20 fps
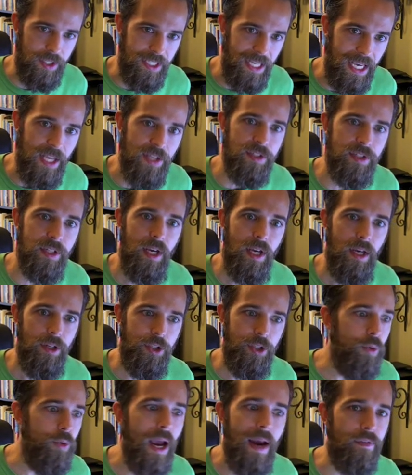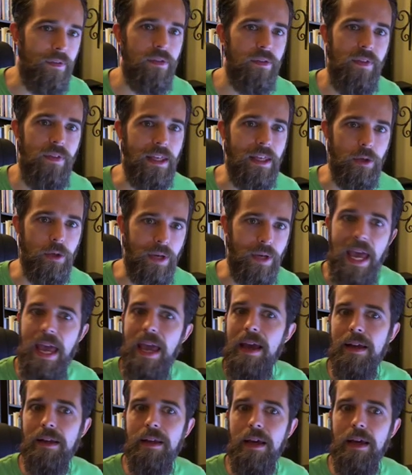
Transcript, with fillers: Yes, do everything you can,